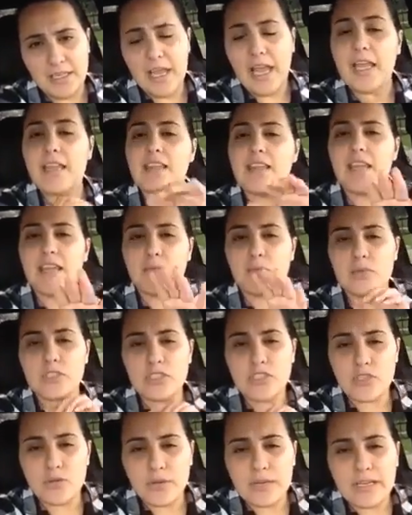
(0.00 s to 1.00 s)
and then was
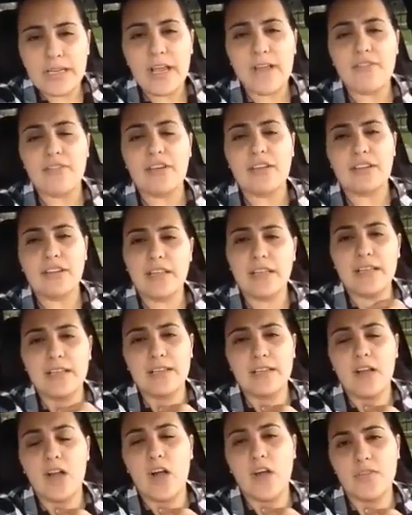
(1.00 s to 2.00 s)
doing
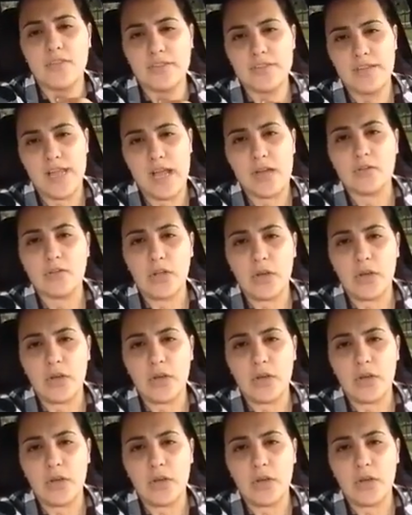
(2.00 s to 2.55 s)
everything on the down